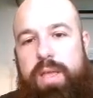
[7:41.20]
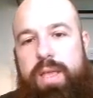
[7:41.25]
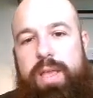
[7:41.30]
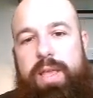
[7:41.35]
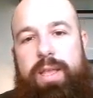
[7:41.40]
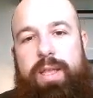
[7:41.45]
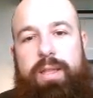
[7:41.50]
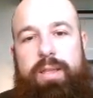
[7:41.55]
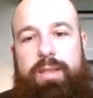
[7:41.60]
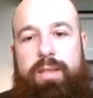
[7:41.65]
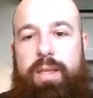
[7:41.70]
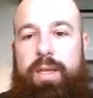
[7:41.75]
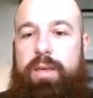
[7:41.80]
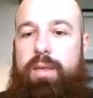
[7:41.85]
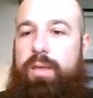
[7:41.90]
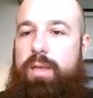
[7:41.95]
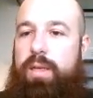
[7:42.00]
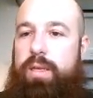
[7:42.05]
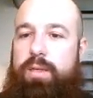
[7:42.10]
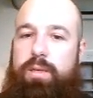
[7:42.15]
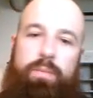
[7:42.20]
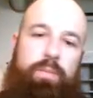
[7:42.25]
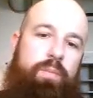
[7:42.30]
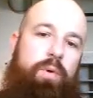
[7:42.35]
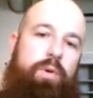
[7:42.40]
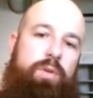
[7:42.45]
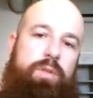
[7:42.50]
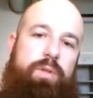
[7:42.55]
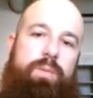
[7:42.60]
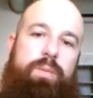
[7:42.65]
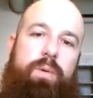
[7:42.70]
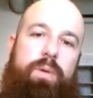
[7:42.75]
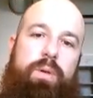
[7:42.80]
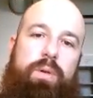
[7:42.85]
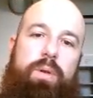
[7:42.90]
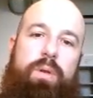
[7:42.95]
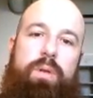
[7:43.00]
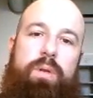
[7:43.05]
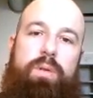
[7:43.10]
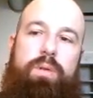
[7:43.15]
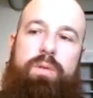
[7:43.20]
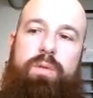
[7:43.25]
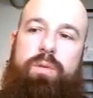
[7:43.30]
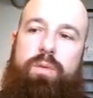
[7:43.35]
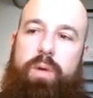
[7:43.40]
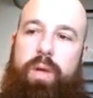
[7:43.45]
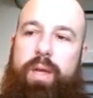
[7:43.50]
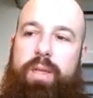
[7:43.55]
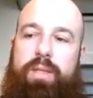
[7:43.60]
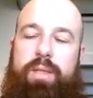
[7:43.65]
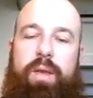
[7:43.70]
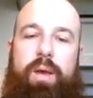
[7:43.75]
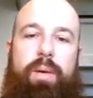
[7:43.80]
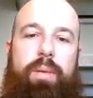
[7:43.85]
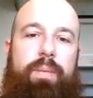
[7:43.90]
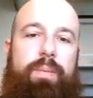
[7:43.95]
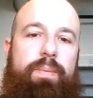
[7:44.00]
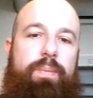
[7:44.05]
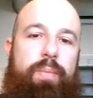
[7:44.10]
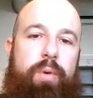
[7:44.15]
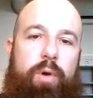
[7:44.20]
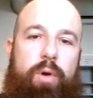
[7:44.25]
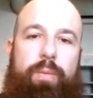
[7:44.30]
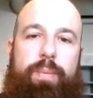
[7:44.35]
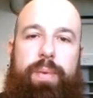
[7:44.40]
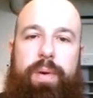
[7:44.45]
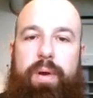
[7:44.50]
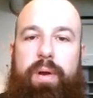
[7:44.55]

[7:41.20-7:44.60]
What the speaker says: then it's impossible to get a proper